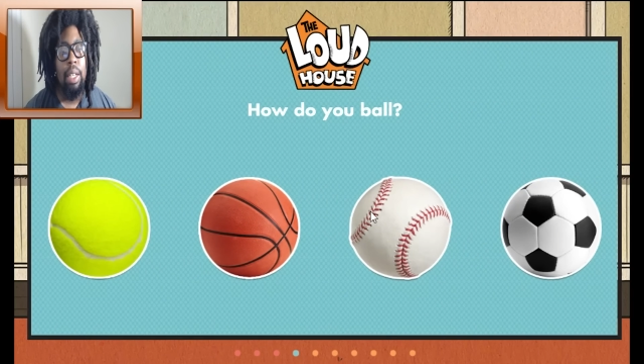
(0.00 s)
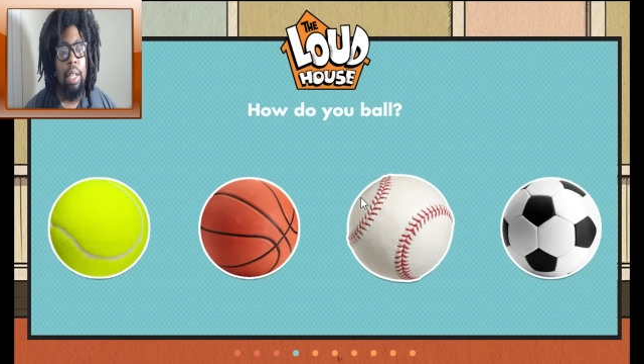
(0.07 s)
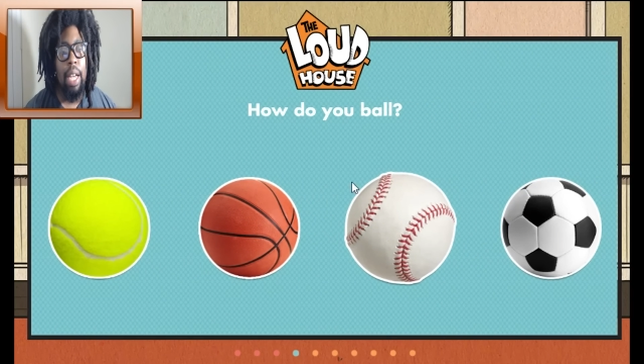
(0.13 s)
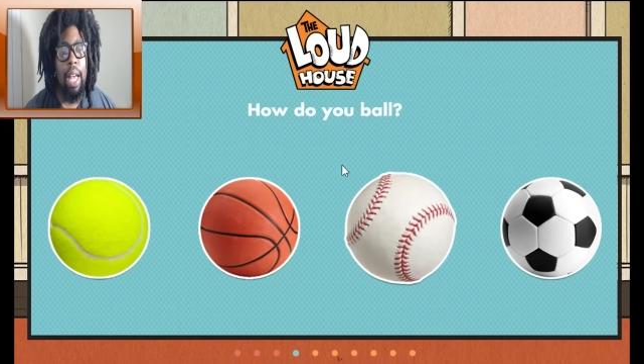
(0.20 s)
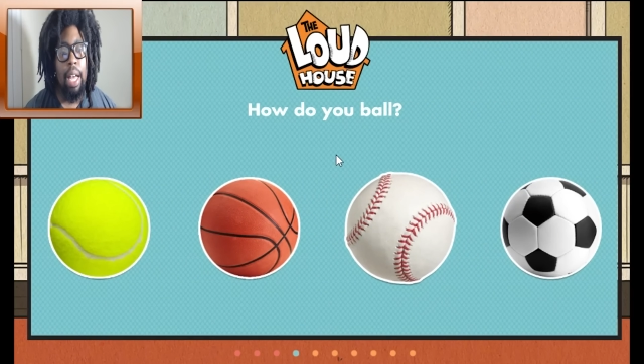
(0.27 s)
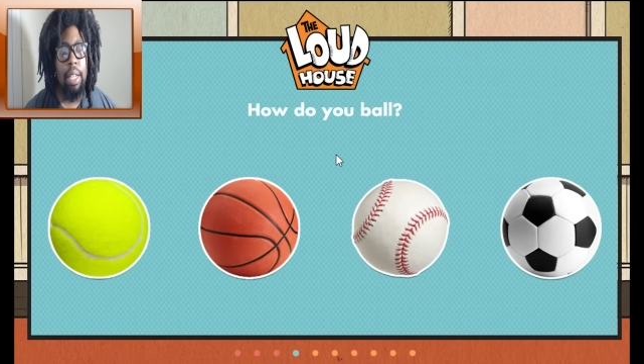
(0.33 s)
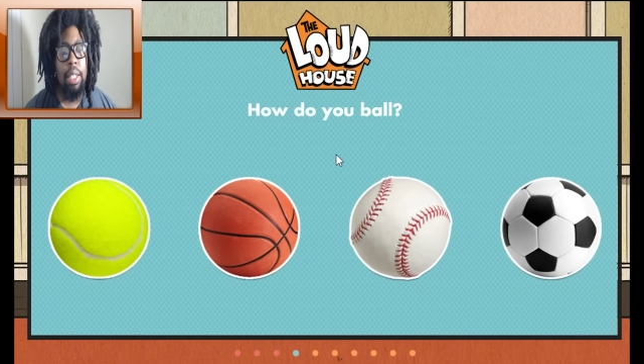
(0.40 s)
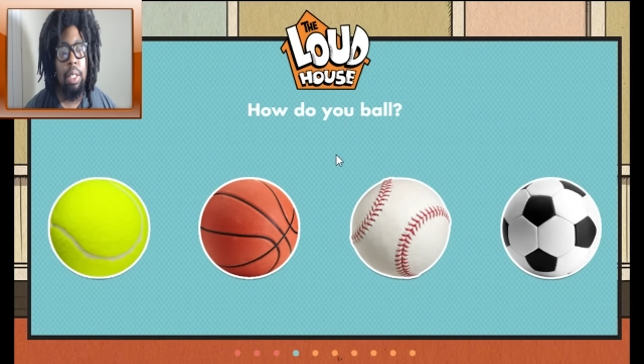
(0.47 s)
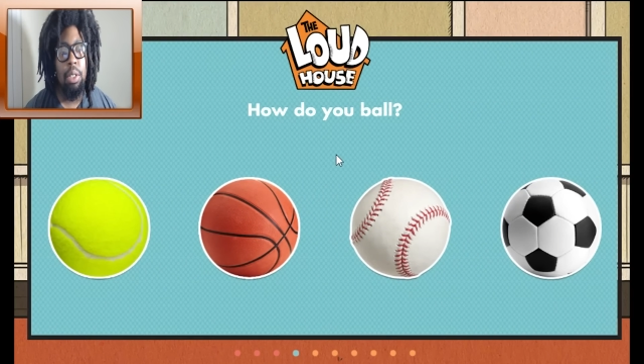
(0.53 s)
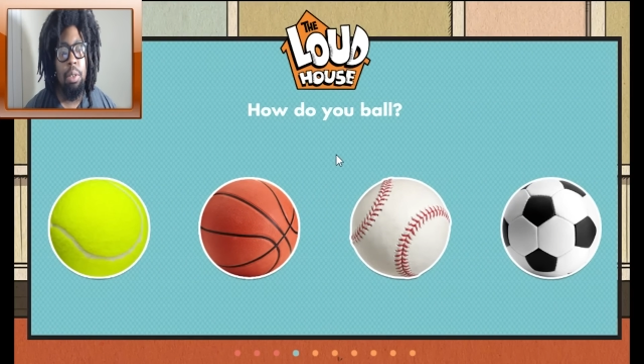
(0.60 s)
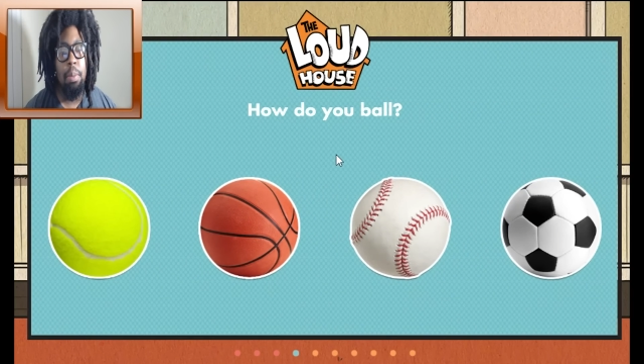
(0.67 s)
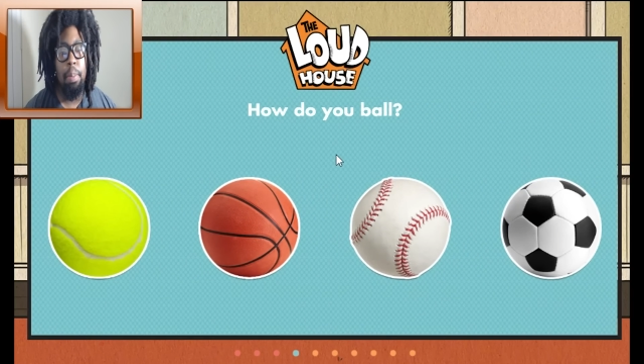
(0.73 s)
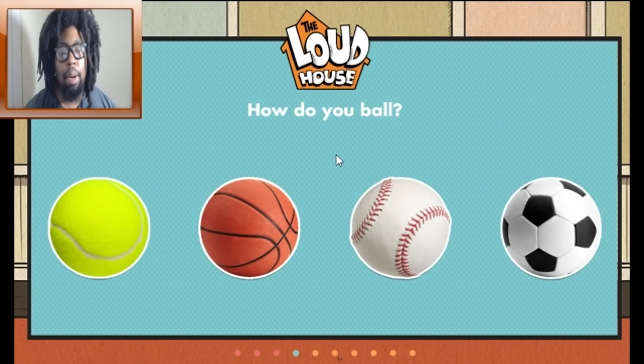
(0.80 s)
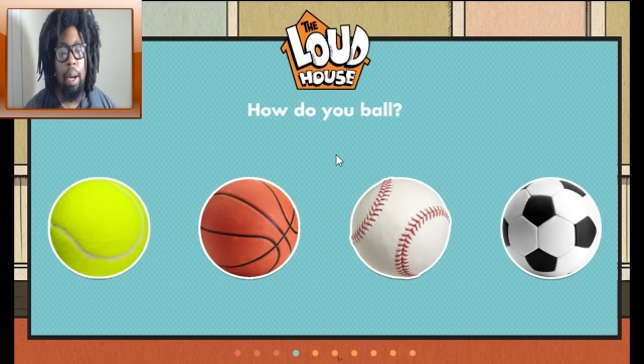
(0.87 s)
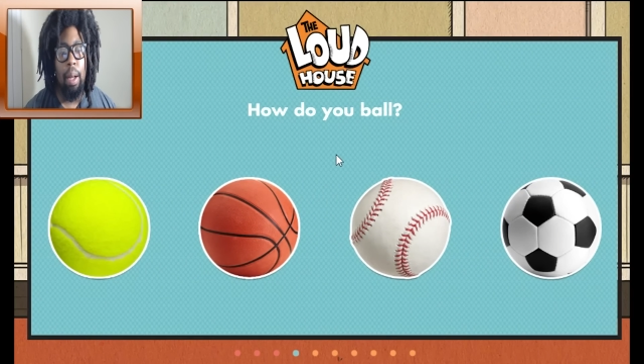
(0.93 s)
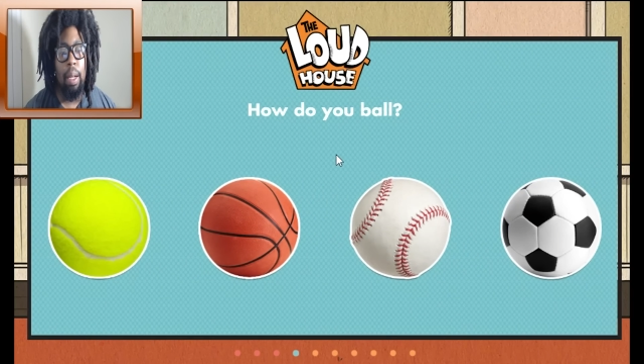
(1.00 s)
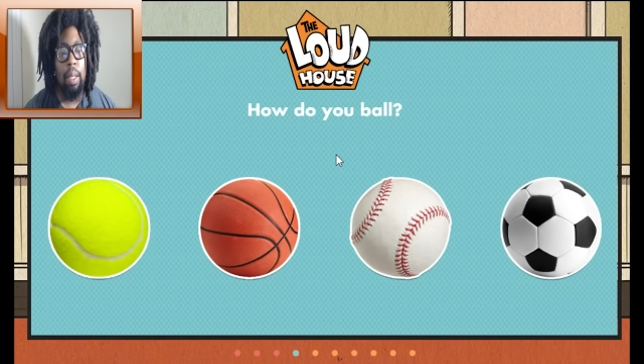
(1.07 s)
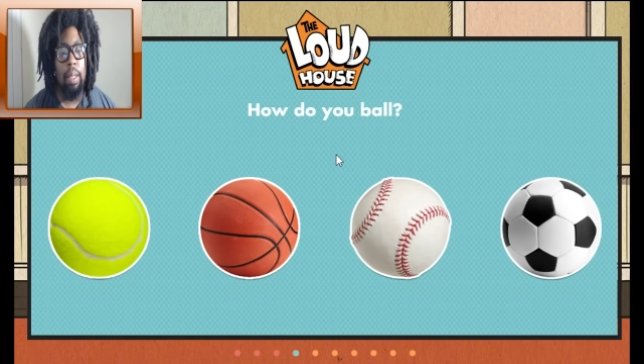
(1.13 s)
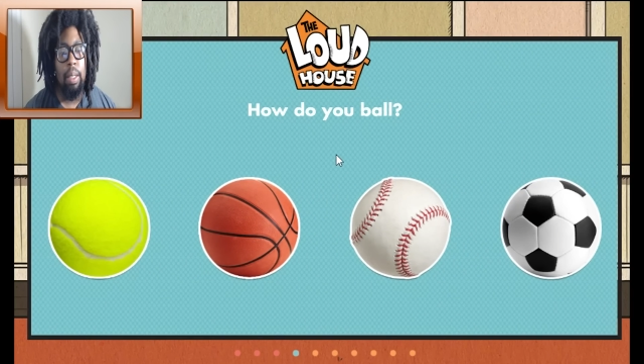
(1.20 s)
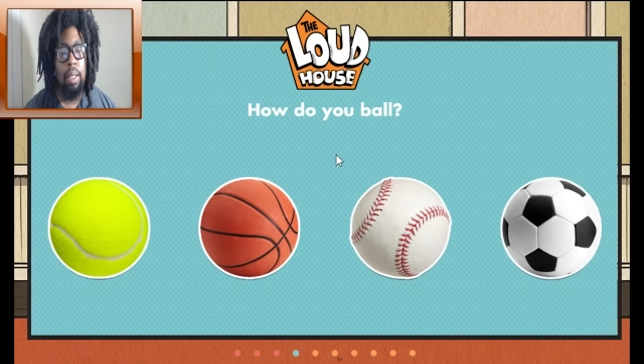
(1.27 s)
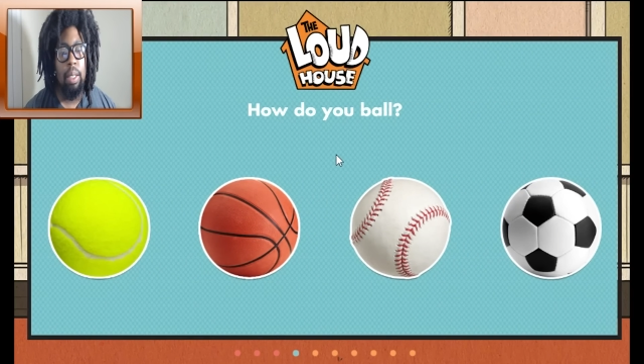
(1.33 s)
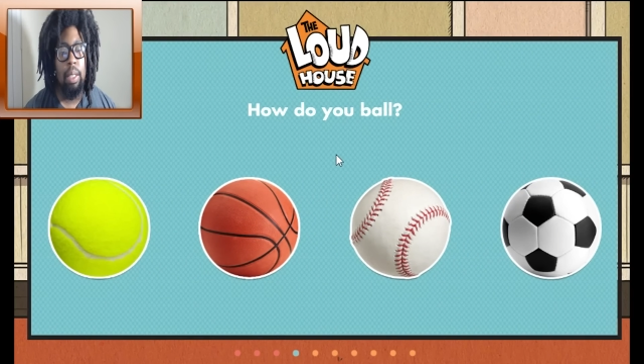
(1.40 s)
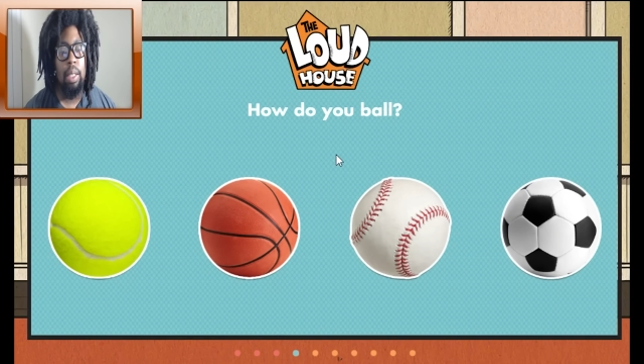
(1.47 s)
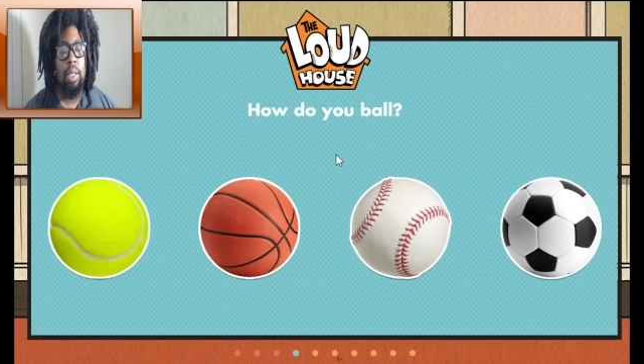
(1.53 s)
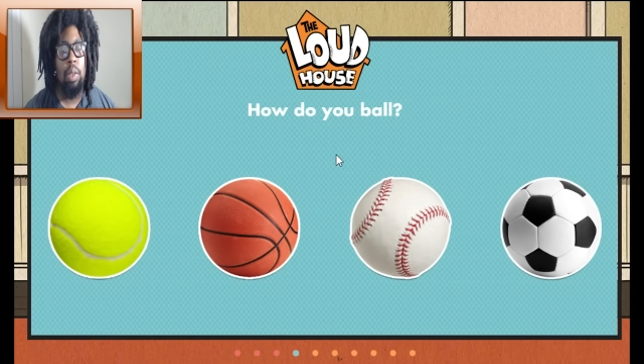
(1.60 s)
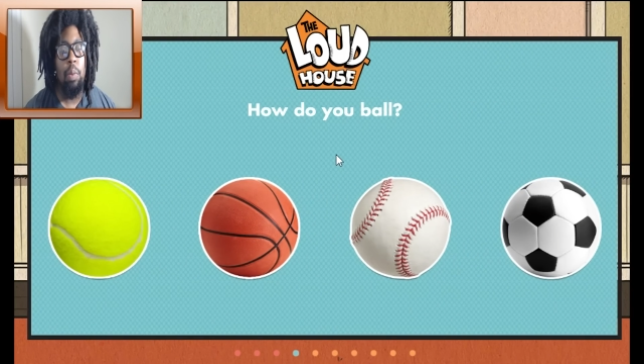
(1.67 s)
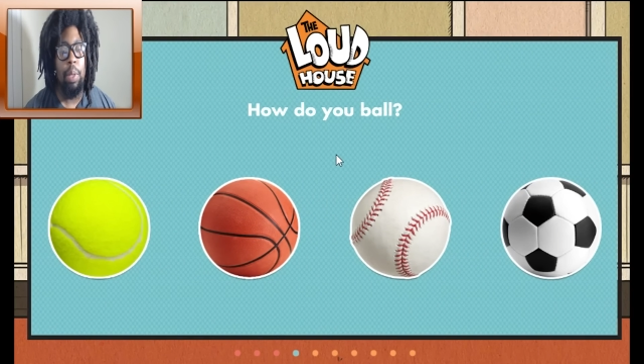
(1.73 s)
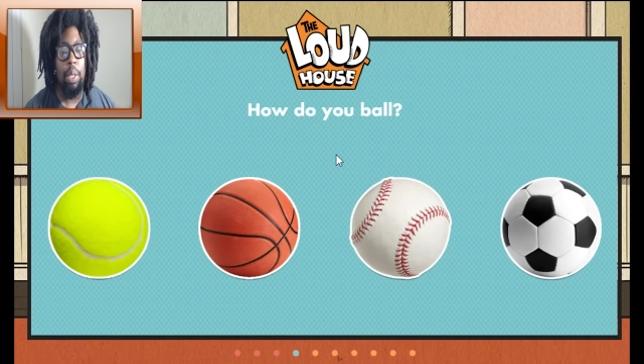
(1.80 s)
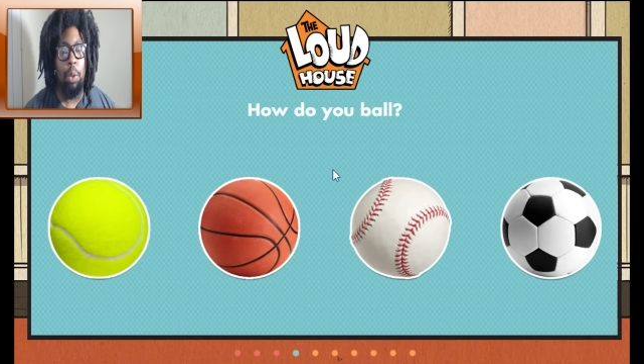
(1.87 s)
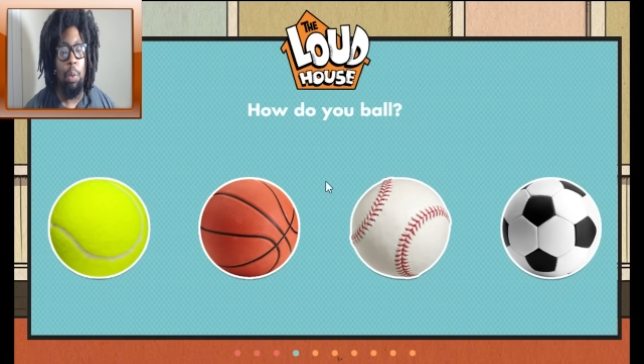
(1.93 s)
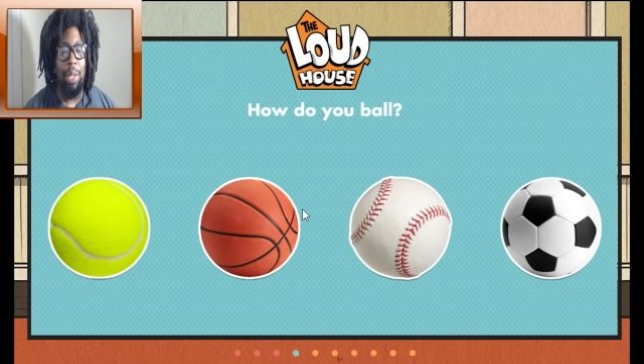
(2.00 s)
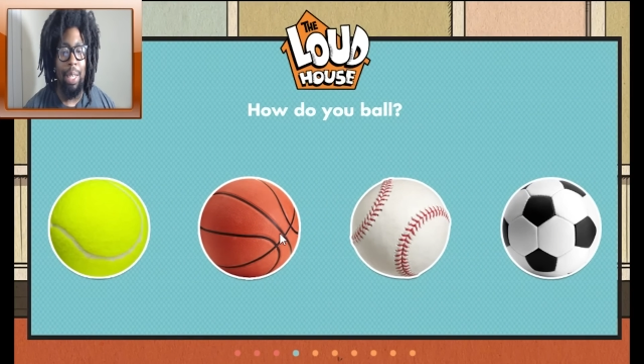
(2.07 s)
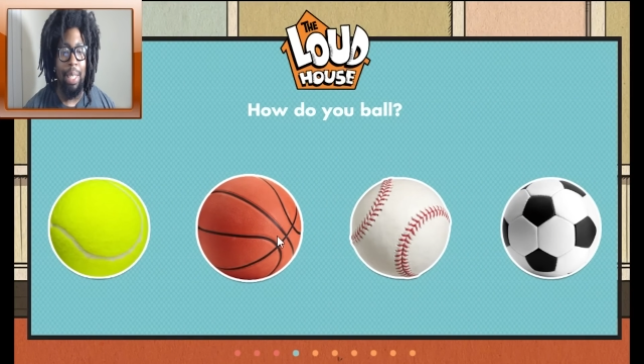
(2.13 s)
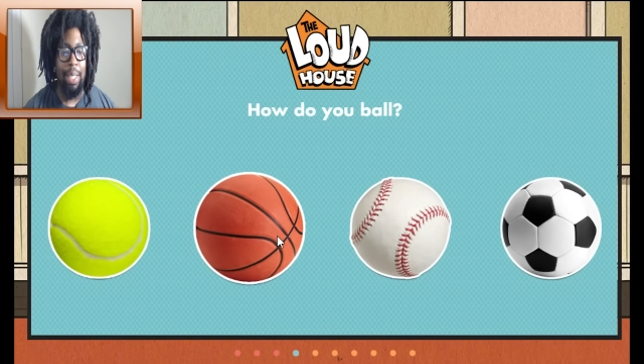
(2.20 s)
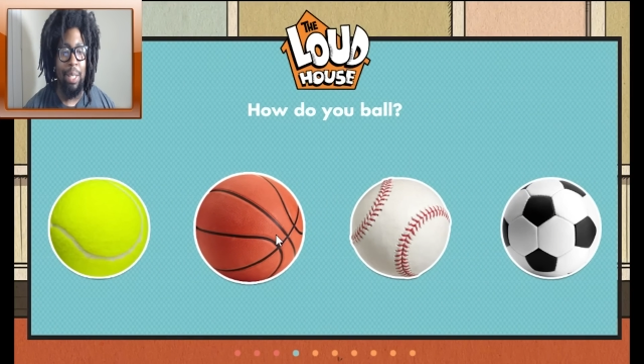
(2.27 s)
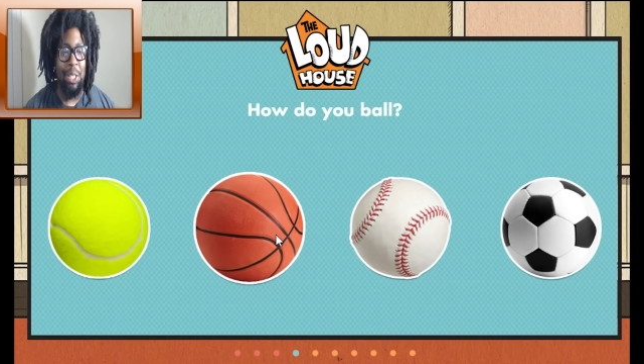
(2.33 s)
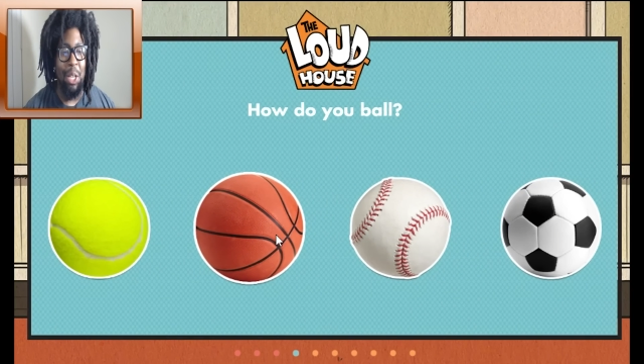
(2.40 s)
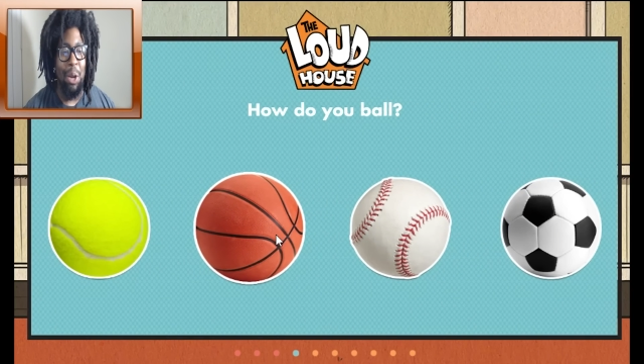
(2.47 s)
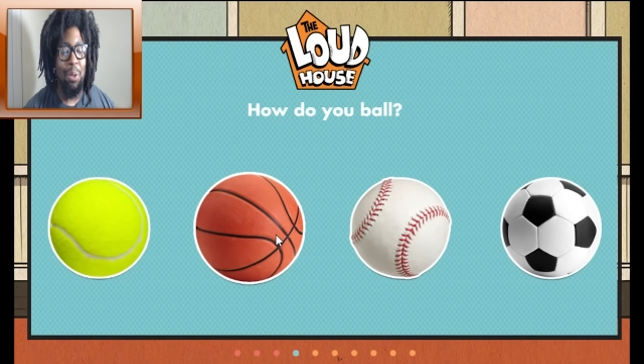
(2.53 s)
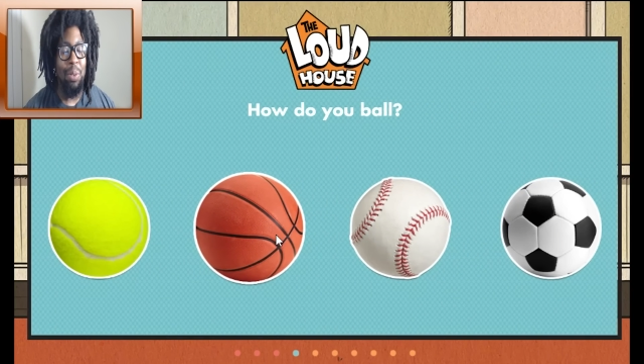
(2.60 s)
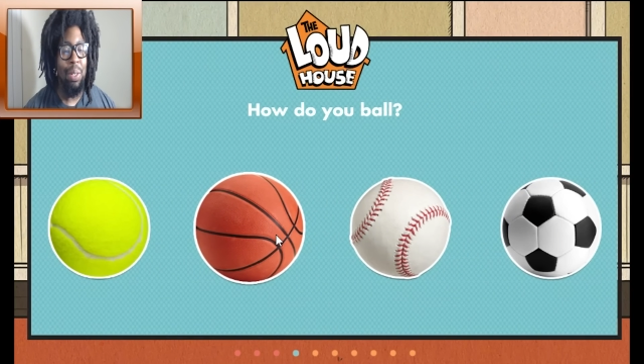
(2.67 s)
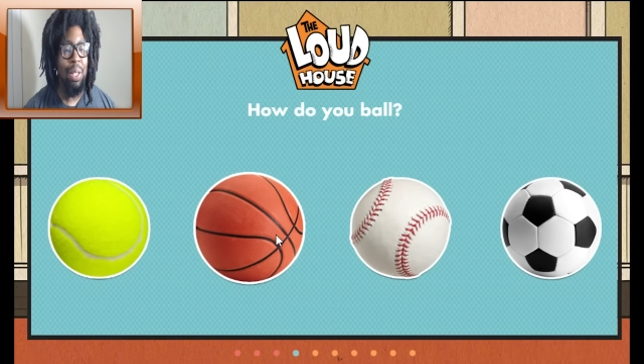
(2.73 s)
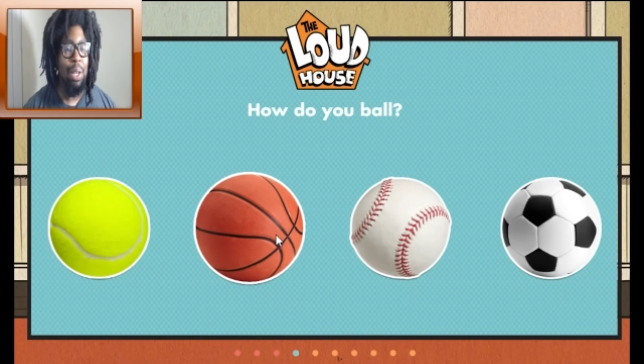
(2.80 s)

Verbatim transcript: How do you ball with the quickness, yo?